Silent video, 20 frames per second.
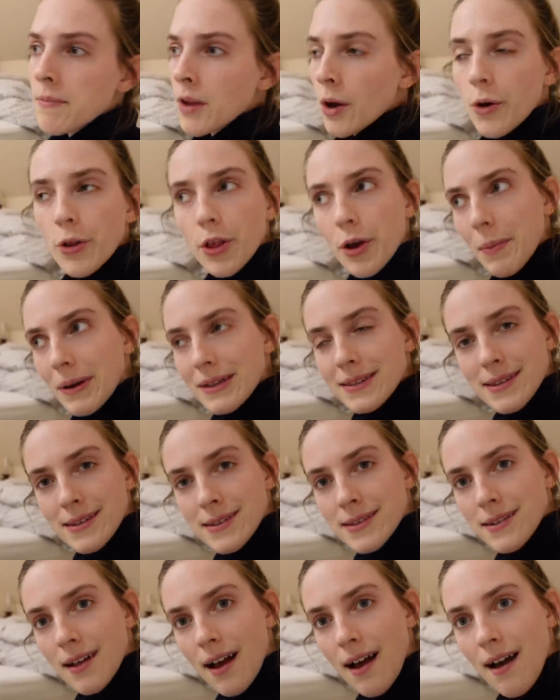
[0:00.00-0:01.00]
Although my
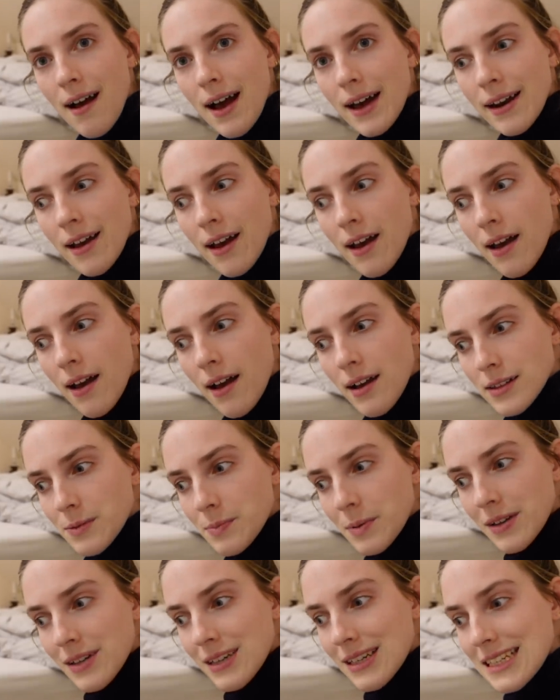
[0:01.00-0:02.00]
sister and her
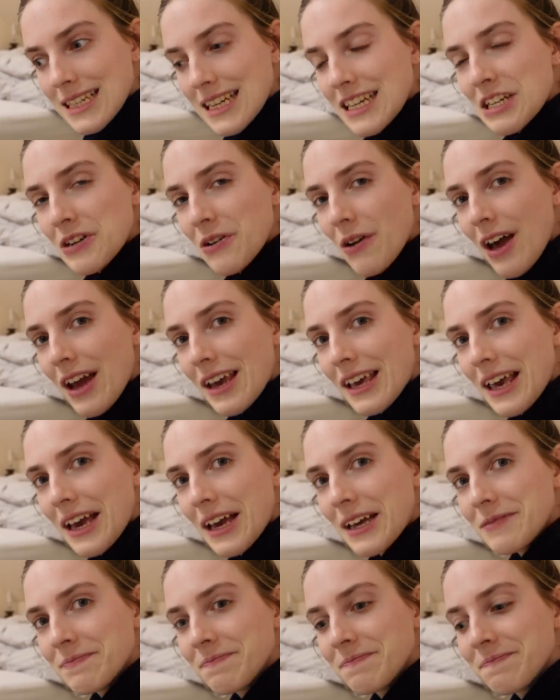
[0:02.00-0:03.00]
husband did not like
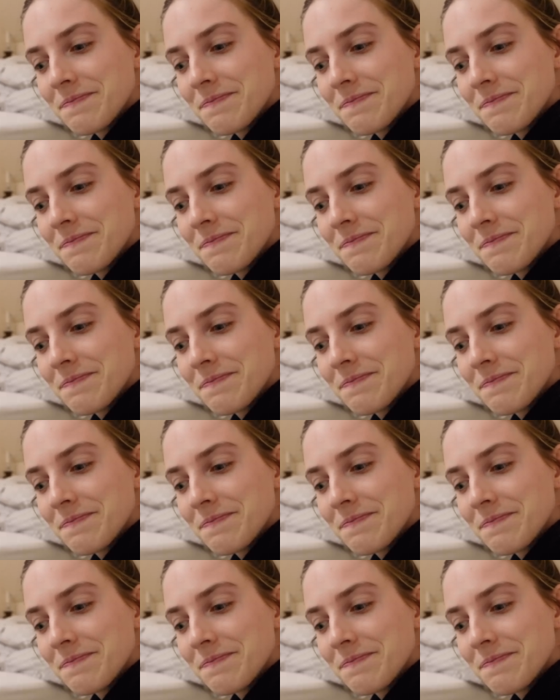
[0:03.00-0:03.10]
it.